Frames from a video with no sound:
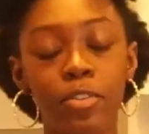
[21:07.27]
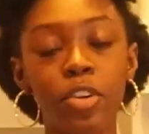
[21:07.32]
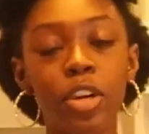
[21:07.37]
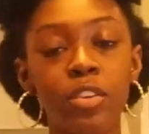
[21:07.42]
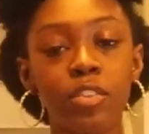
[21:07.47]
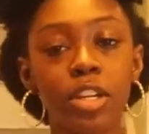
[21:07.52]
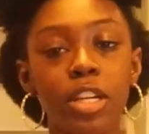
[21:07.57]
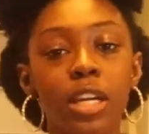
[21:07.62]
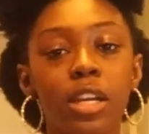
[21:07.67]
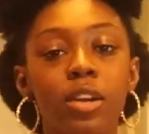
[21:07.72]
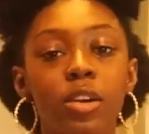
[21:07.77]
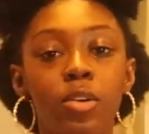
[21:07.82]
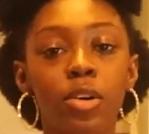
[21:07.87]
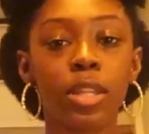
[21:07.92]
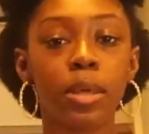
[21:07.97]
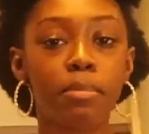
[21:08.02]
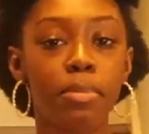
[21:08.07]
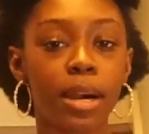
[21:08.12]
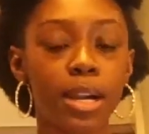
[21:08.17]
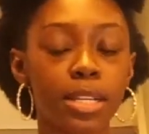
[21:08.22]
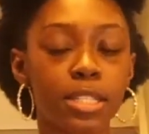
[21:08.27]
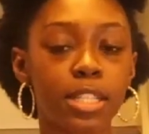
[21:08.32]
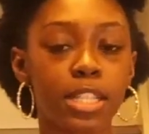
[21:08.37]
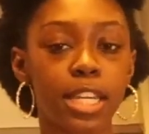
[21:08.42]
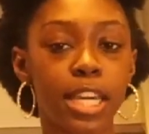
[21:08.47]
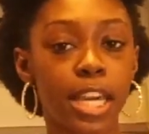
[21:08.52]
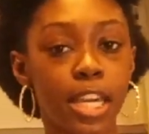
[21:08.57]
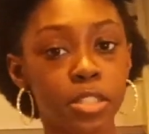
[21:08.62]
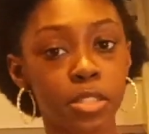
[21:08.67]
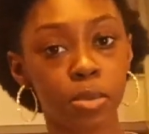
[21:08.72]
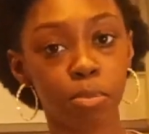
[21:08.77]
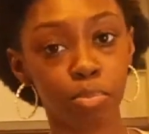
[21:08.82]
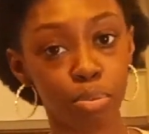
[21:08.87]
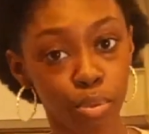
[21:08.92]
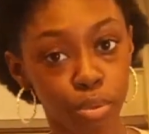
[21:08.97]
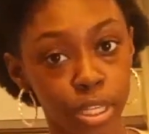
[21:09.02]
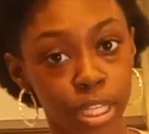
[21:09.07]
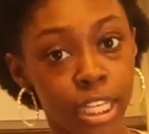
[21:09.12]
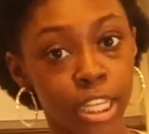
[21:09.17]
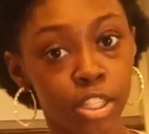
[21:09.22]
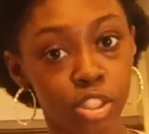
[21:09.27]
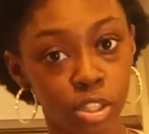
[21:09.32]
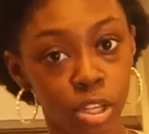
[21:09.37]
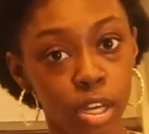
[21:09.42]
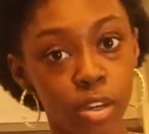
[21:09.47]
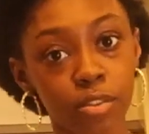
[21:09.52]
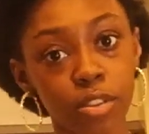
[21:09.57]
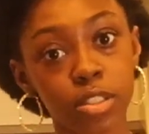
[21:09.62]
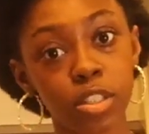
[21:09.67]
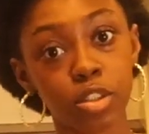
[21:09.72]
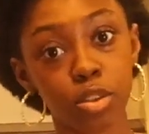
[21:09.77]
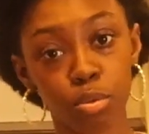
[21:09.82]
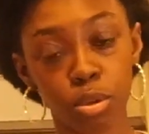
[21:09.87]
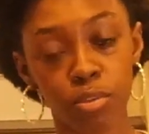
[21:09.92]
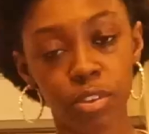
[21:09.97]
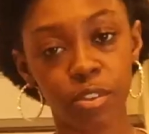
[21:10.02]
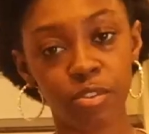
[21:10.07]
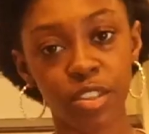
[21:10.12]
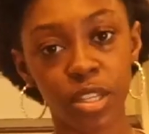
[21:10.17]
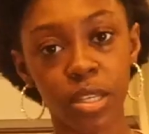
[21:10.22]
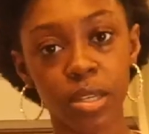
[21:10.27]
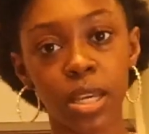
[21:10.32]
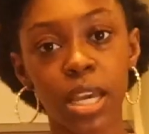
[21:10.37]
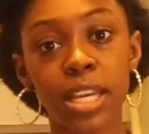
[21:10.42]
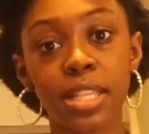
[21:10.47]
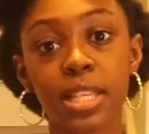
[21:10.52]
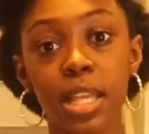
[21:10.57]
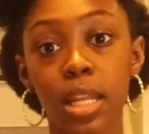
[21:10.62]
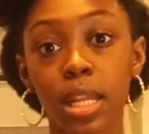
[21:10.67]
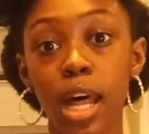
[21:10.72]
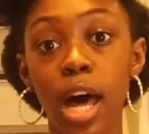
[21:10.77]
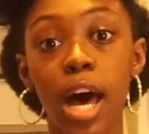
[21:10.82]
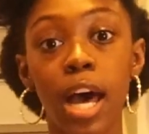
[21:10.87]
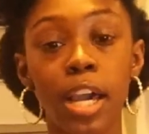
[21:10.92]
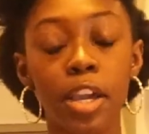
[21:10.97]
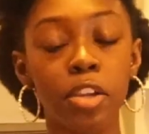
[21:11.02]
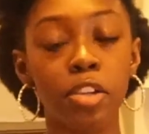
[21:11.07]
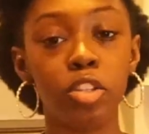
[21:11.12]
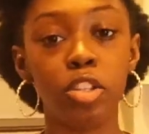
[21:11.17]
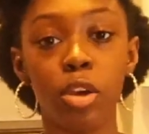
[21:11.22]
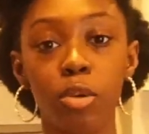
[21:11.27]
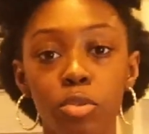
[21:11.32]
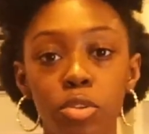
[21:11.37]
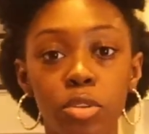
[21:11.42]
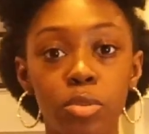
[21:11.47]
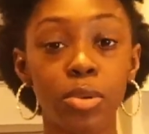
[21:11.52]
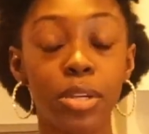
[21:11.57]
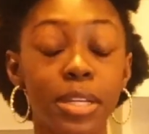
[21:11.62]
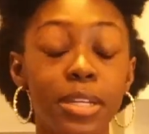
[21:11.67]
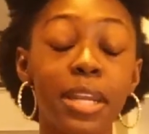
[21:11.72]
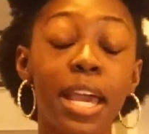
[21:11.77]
you ever hear on the box of the cake to preheat your oven to 350, it's a lie. Don't do it.